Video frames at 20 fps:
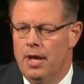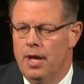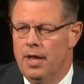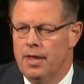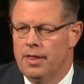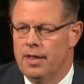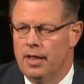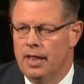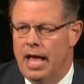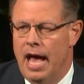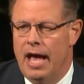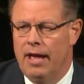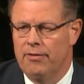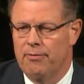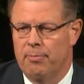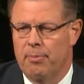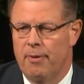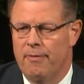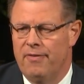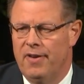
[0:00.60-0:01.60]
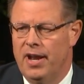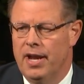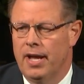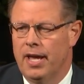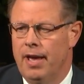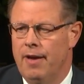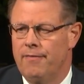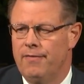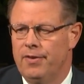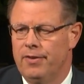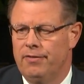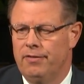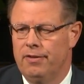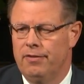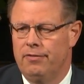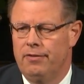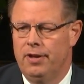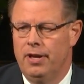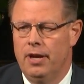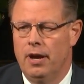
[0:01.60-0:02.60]
The last prophetic emphasis
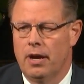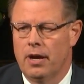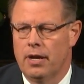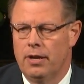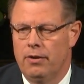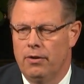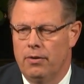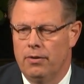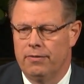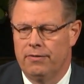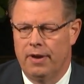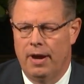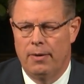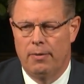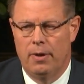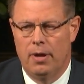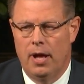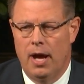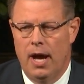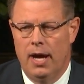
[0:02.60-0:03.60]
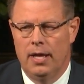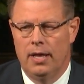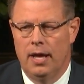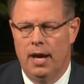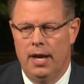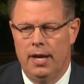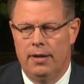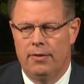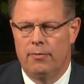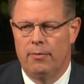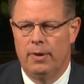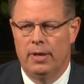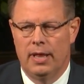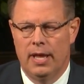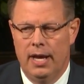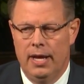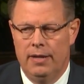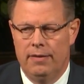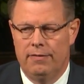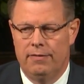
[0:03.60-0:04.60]
to young adults I will highlight
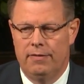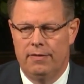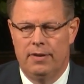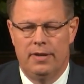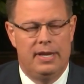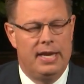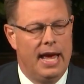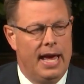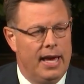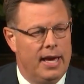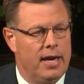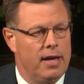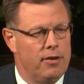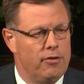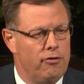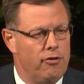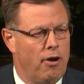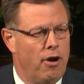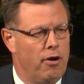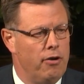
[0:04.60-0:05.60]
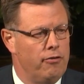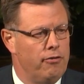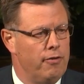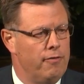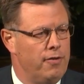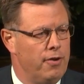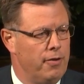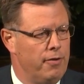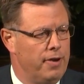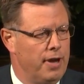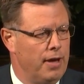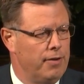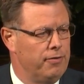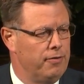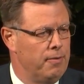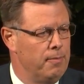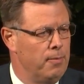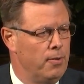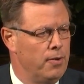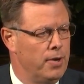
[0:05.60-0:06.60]
relates to taking charge of your
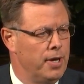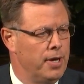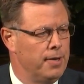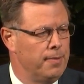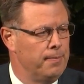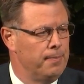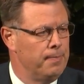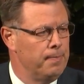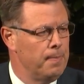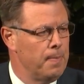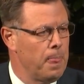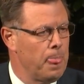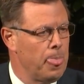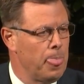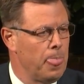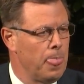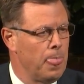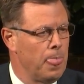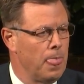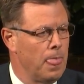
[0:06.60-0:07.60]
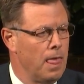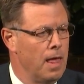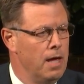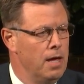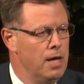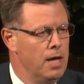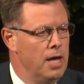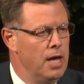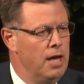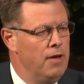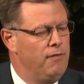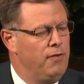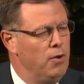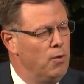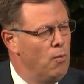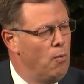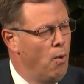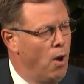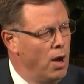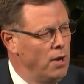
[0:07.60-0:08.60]
testimony. If you
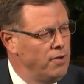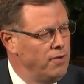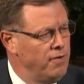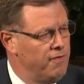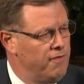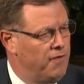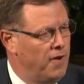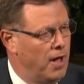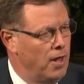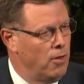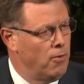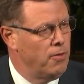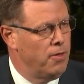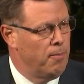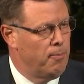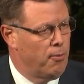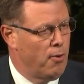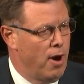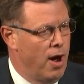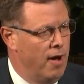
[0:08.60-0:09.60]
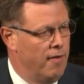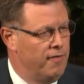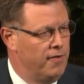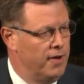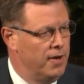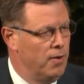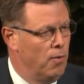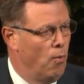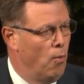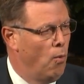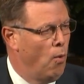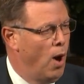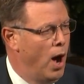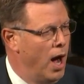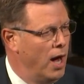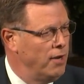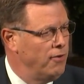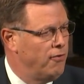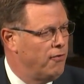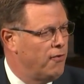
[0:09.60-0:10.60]
want to follow the prophet,
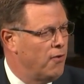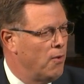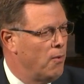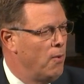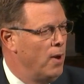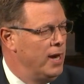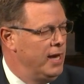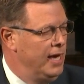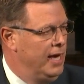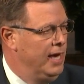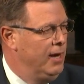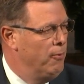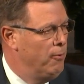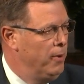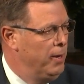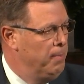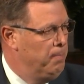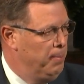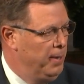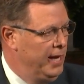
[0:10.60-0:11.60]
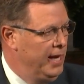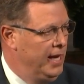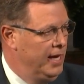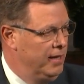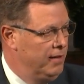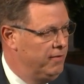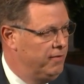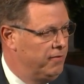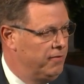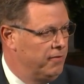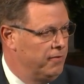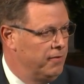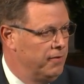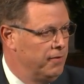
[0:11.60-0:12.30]
watch for what he repeats,